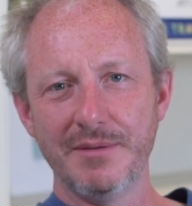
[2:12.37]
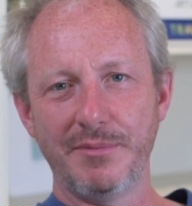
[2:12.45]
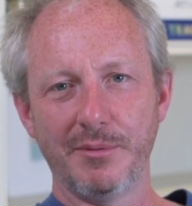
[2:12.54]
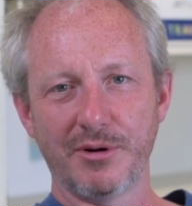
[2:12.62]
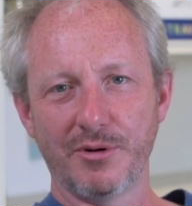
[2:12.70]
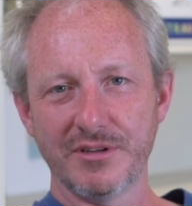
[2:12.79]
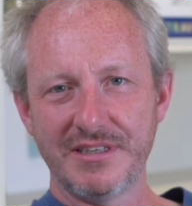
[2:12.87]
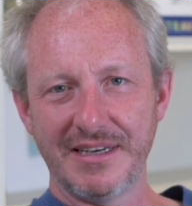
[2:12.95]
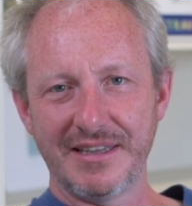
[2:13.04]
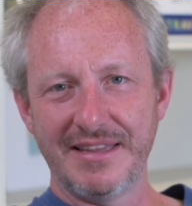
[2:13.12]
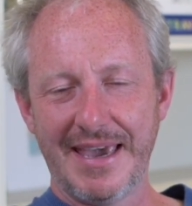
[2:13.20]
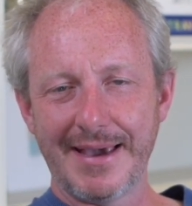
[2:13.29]
People are not
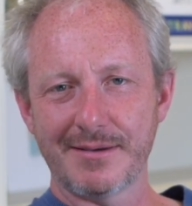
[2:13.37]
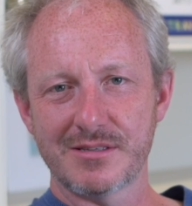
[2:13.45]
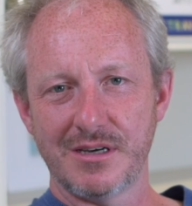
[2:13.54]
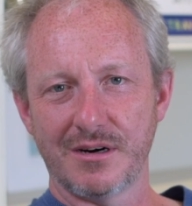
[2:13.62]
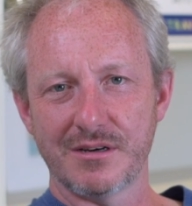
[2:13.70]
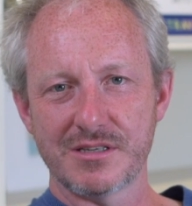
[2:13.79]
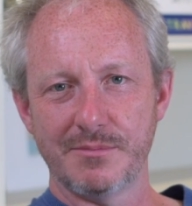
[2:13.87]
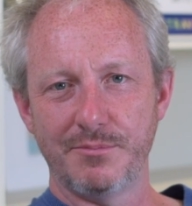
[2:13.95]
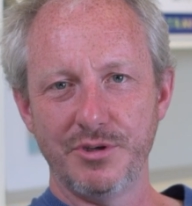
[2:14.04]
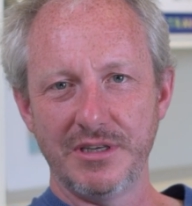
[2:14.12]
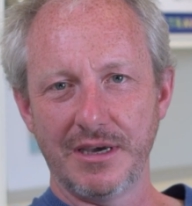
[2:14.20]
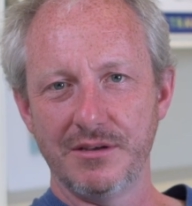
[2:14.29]
taking the excerpts and
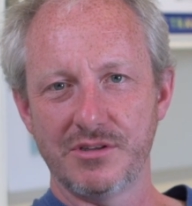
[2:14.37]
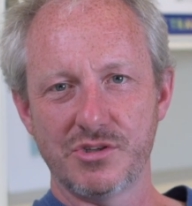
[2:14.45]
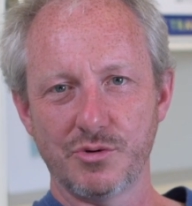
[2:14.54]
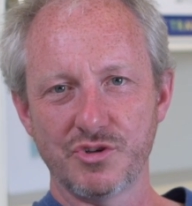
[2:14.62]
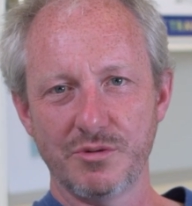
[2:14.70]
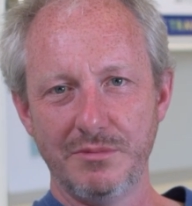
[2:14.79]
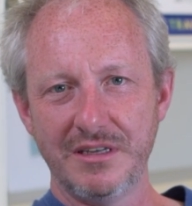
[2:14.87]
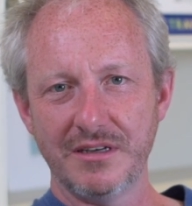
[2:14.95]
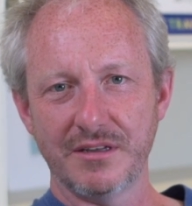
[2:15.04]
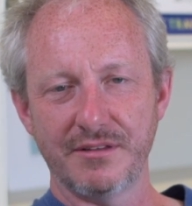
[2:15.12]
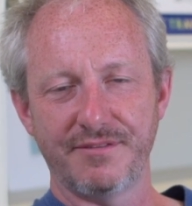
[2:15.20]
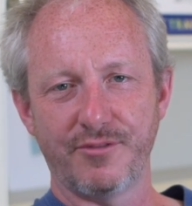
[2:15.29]
putting it into social
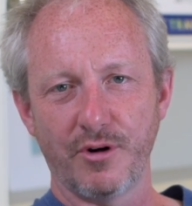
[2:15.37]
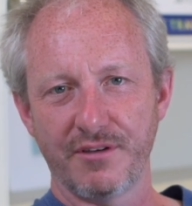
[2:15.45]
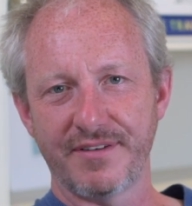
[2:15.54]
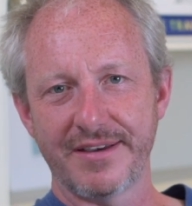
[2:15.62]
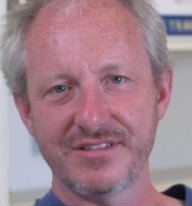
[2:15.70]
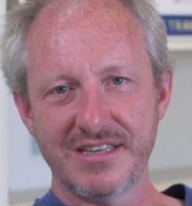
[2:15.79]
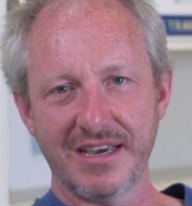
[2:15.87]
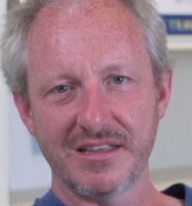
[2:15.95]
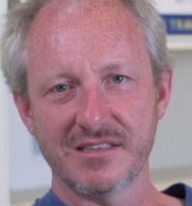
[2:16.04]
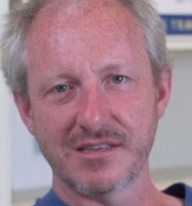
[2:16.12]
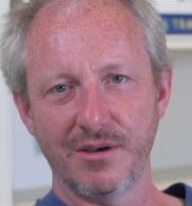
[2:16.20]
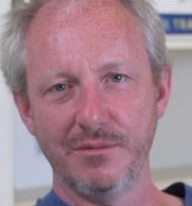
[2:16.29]
media, the
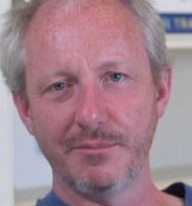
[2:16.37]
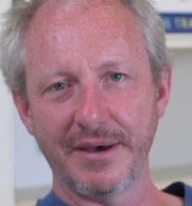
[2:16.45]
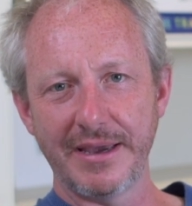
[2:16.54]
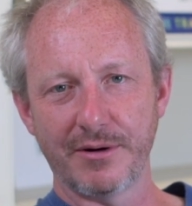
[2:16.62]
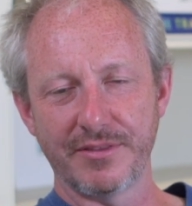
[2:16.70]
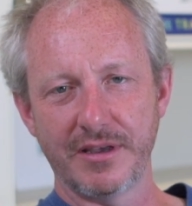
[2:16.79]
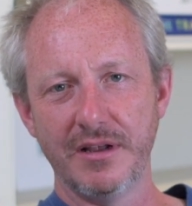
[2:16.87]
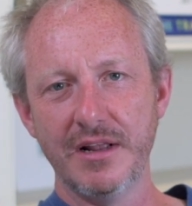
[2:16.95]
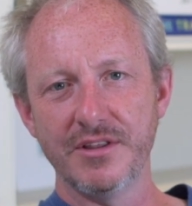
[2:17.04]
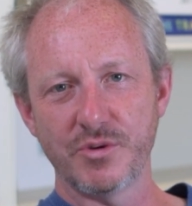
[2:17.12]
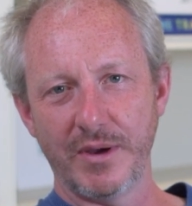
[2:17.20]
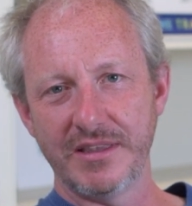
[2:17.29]
45-second soundbite or the
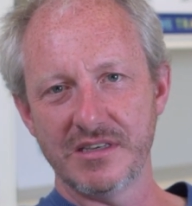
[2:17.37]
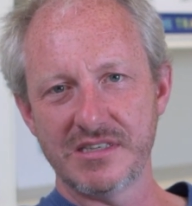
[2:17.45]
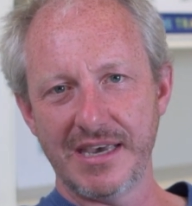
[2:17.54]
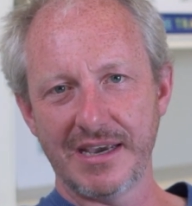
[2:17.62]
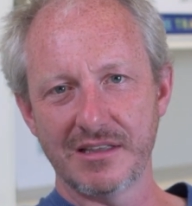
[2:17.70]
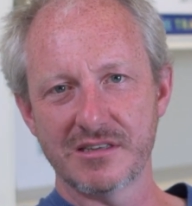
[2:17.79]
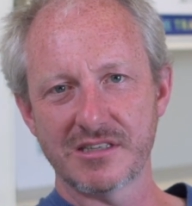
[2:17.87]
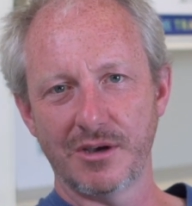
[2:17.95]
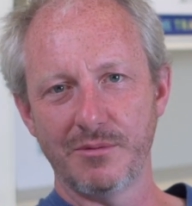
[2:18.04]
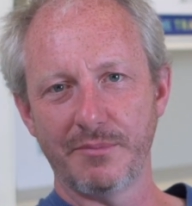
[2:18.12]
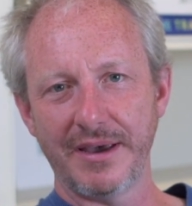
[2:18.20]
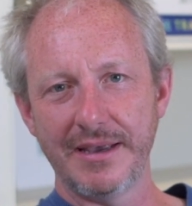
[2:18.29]
20-second
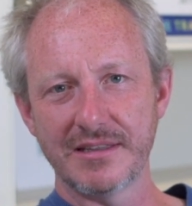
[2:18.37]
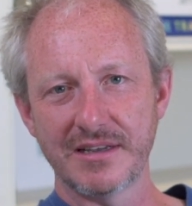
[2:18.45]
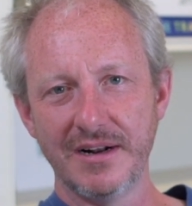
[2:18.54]
soundbite.